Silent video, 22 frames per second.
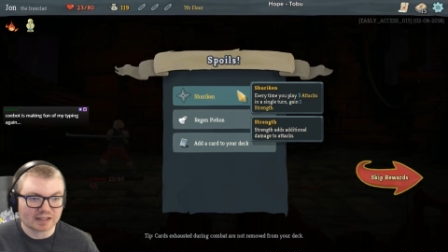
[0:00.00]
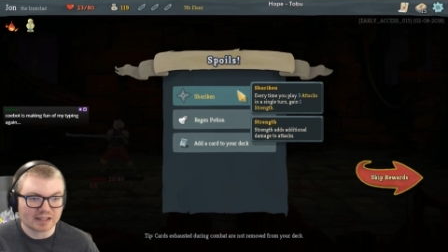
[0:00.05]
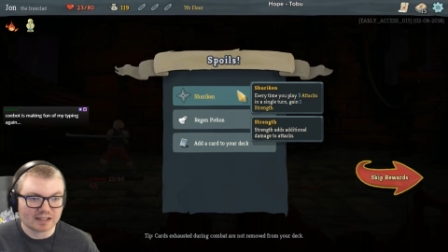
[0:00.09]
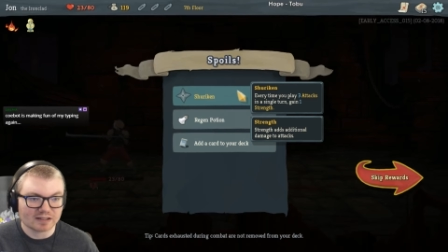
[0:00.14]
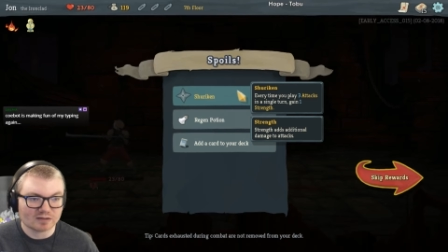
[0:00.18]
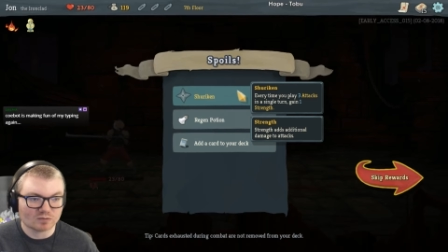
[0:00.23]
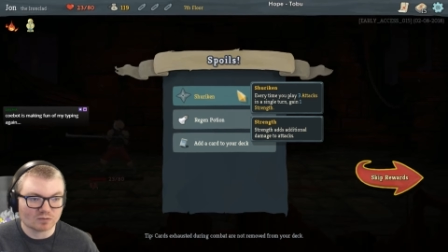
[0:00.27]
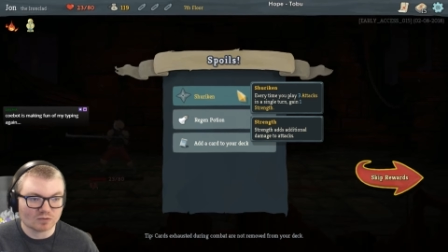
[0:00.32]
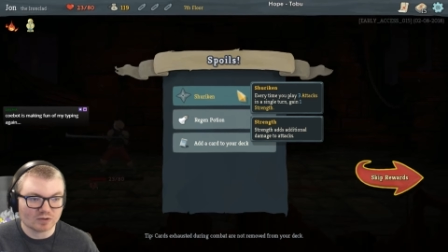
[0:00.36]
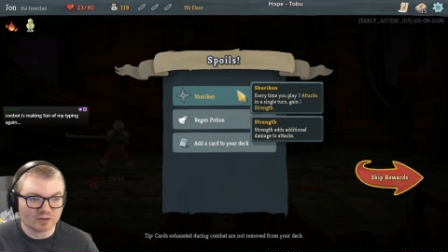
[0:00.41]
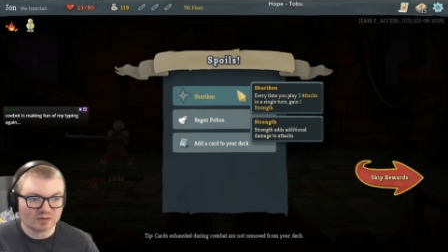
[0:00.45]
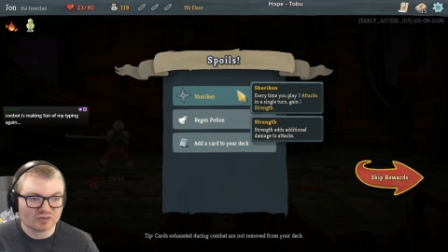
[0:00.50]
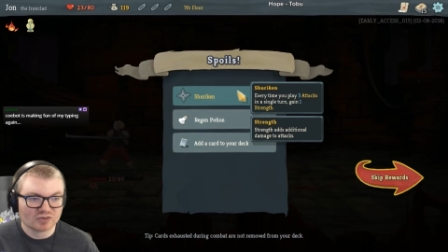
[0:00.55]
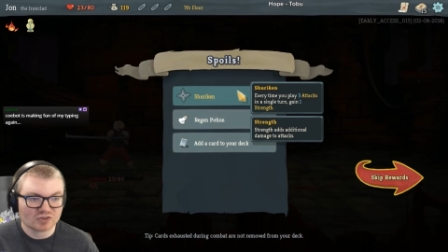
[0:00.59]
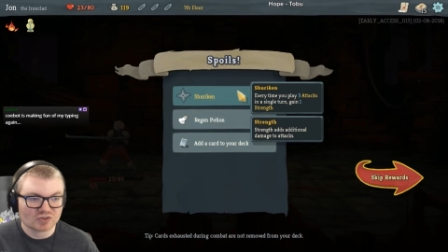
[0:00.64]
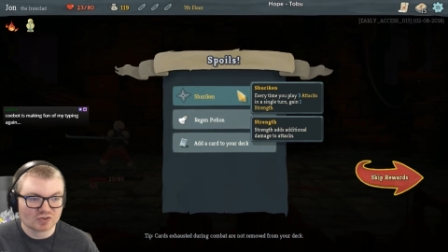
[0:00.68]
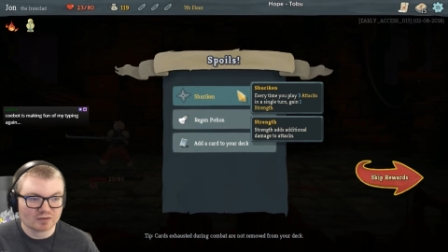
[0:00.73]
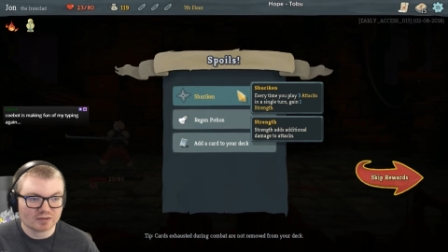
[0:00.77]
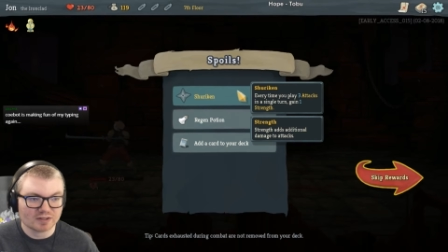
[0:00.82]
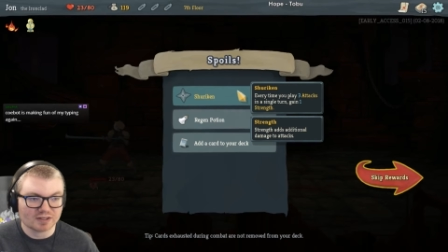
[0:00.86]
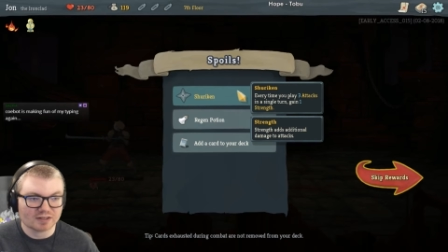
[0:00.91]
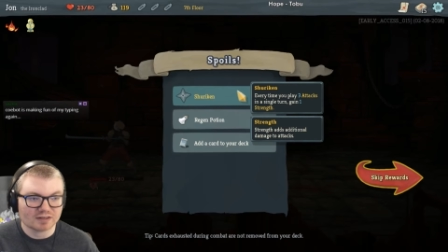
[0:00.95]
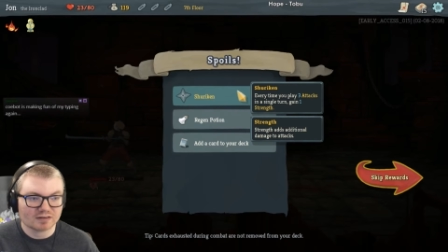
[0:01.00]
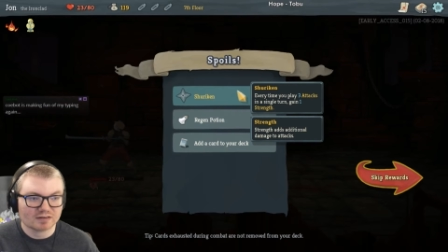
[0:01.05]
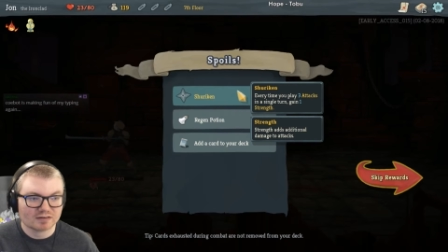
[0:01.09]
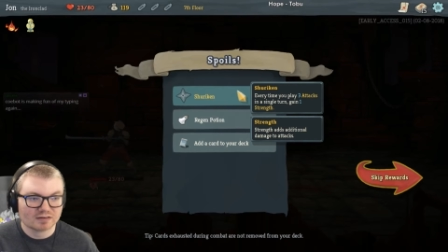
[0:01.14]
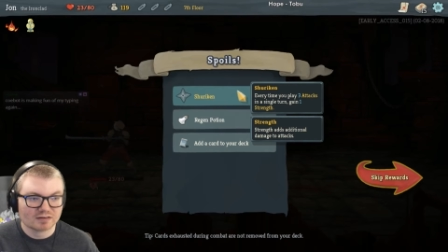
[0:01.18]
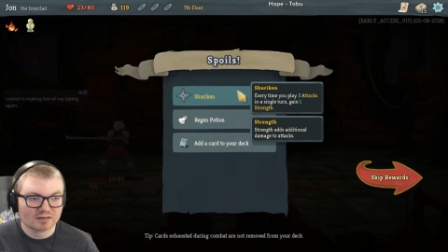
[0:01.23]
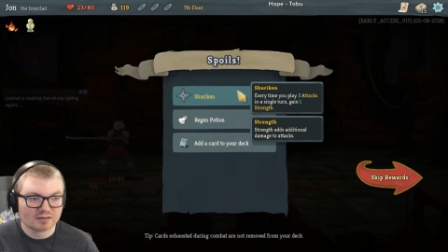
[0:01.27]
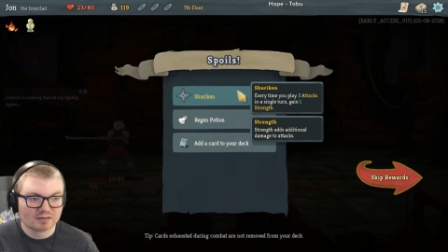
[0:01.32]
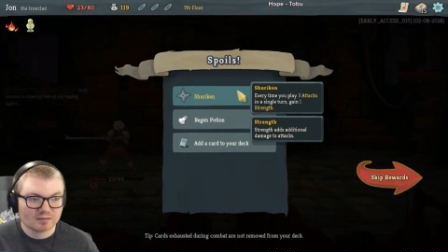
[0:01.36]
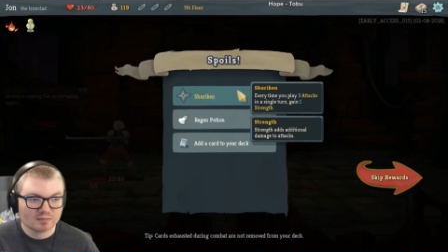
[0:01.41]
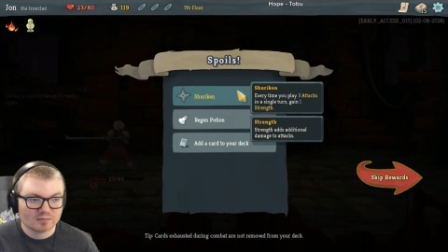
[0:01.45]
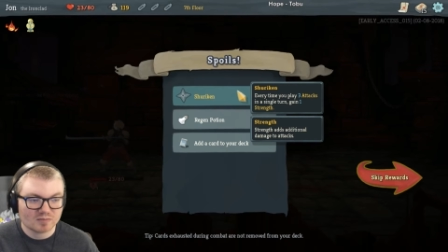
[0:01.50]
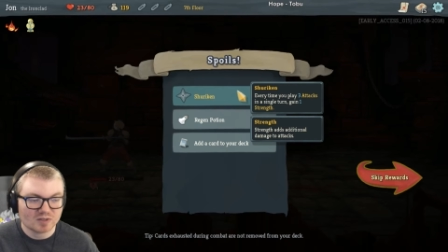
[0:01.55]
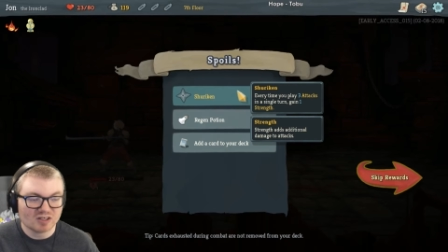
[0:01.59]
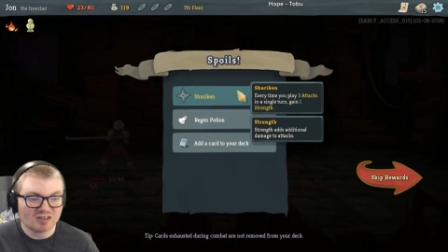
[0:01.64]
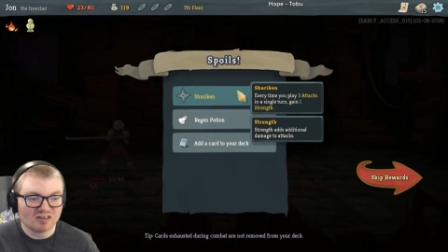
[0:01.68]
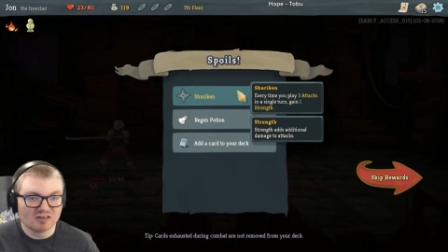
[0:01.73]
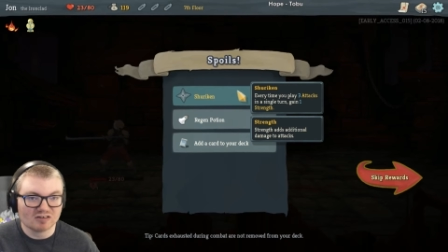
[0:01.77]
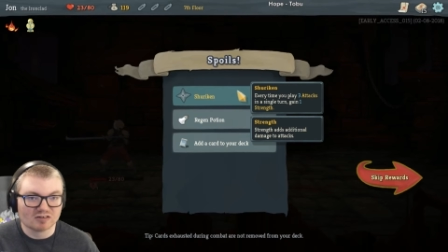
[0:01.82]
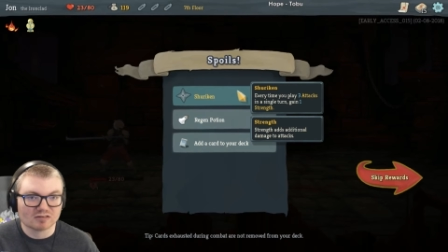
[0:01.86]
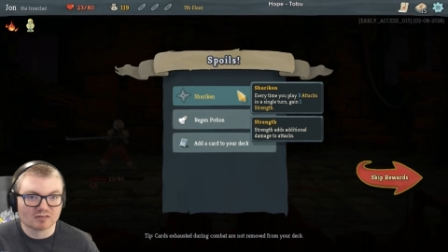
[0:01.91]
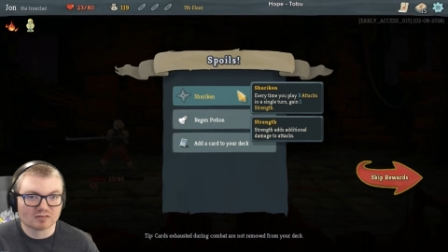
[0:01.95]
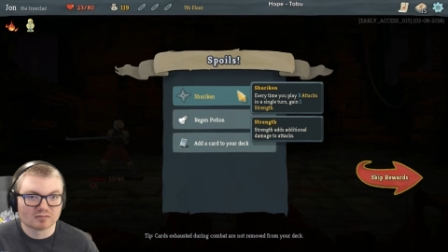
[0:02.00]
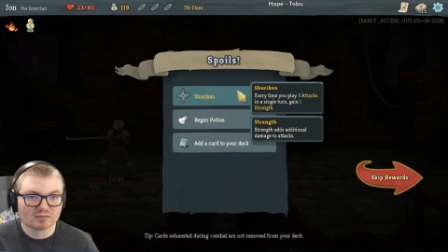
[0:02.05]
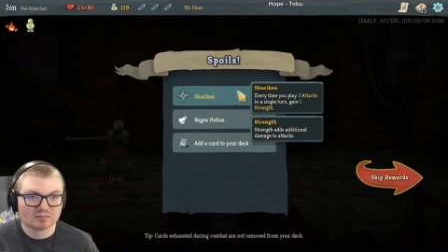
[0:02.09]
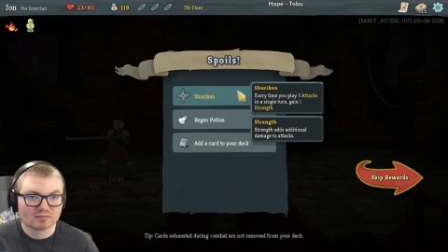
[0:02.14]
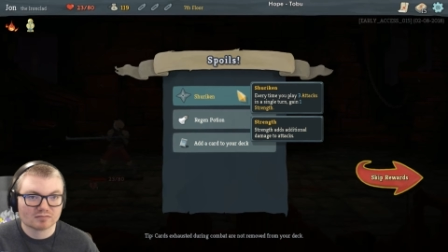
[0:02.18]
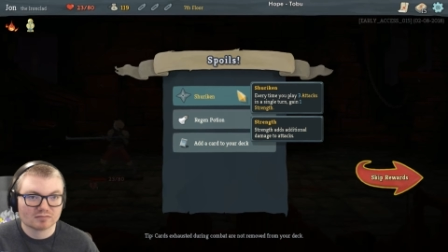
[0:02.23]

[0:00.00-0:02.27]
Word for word: gain one strength. Oh.